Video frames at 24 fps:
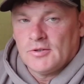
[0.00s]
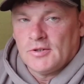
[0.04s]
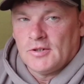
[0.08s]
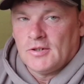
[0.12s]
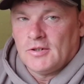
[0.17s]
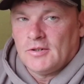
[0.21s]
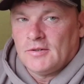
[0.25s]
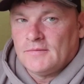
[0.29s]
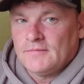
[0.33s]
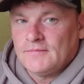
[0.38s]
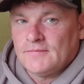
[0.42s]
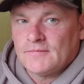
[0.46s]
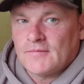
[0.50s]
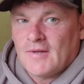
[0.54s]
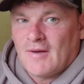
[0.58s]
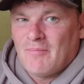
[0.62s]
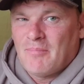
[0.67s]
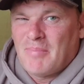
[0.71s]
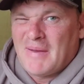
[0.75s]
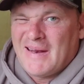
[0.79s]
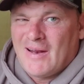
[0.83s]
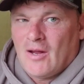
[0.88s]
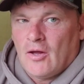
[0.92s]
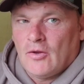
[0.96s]
So
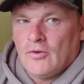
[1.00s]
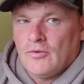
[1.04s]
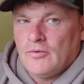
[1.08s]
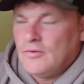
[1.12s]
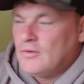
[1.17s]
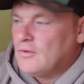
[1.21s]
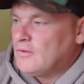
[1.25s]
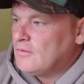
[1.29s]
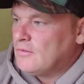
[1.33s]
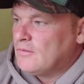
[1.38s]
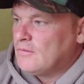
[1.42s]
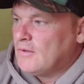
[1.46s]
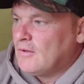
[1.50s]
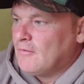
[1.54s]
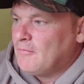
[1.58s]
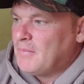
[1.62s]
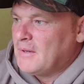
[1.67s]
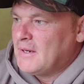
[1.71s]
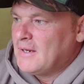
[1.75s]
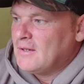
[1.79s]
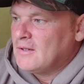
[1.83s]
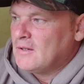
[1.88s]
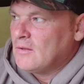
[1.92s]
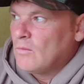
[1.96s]
I've been
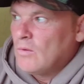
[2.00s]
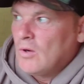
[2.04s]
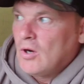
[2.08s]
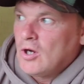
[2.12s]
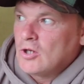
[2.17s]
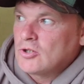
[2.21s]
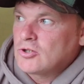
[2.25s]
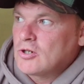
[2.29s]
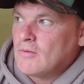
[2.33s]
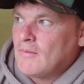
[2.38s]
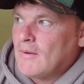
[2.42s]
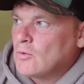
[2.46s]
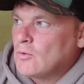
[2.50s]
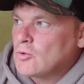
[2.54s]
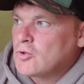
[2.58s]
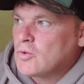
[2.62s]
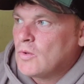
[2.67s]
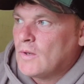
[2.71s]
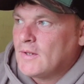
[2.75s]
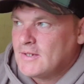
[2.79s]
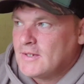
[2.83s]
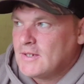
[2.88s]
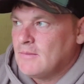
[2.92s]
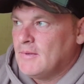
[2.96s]
in the water about
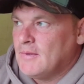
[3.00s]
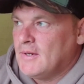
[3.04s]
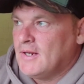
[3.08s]
20